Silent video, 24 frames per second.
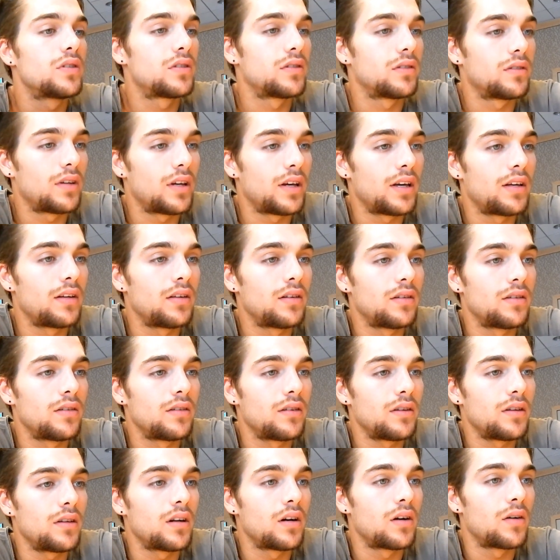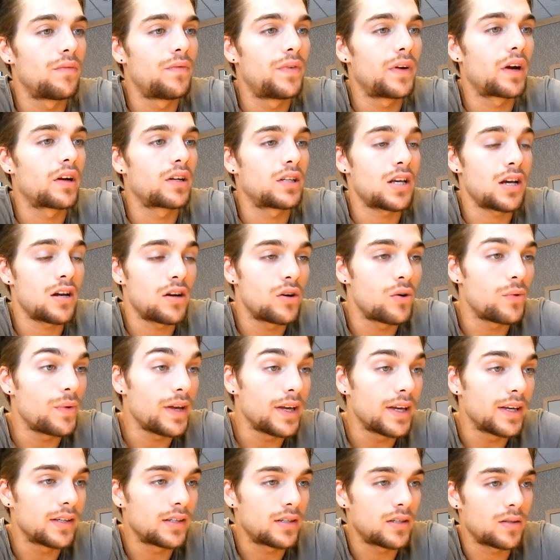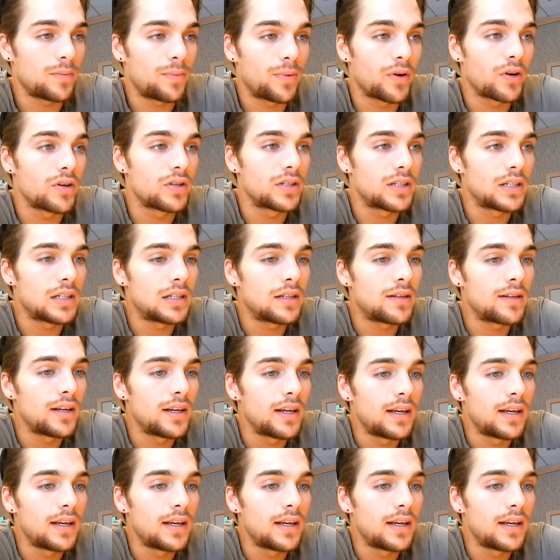and figures out who he is as a person,